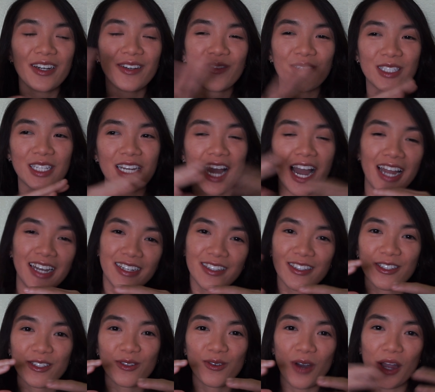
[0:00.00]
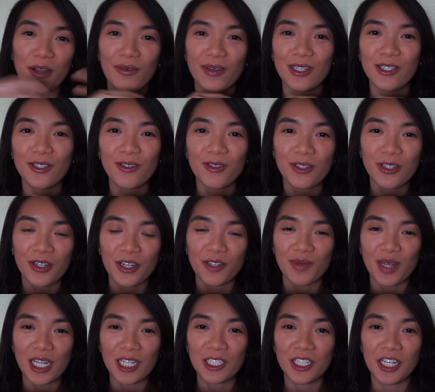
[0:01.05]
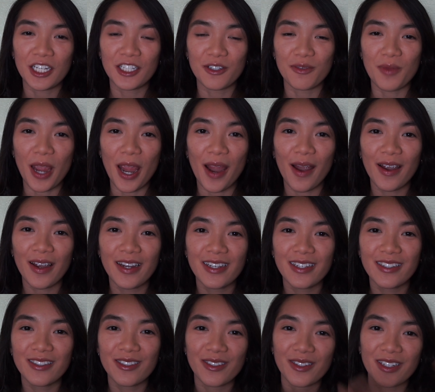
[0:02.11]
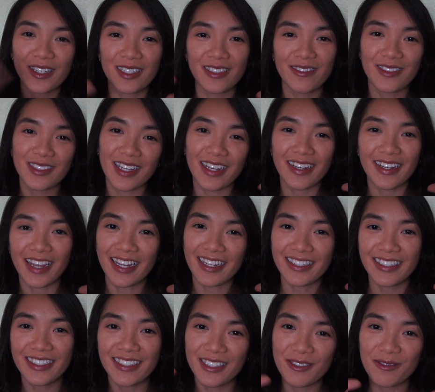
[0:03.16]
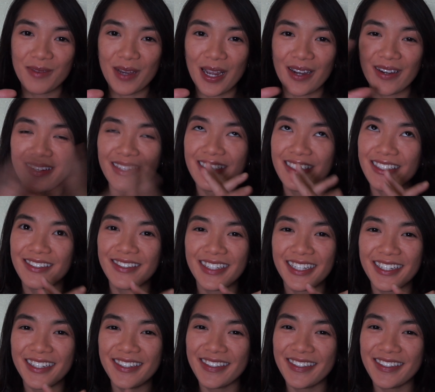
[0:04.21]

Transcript: was kind of the school I went to during my exchange in Paris because it was like HEC Paris, so cute.